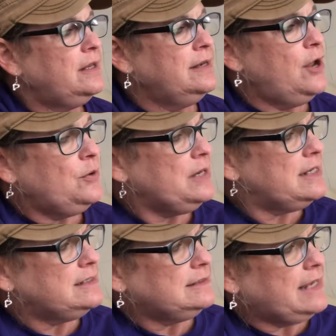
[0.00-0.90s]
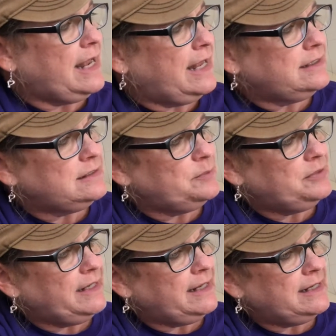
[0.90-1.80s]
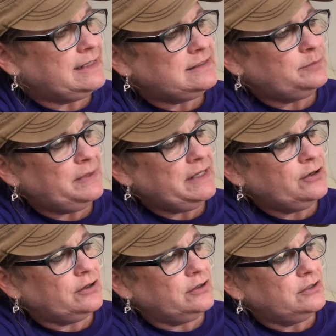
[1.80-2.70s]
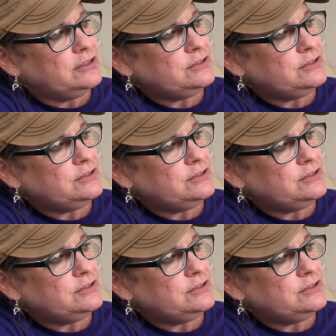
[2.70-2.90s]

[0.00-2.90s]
Notice as the plant gets bigger,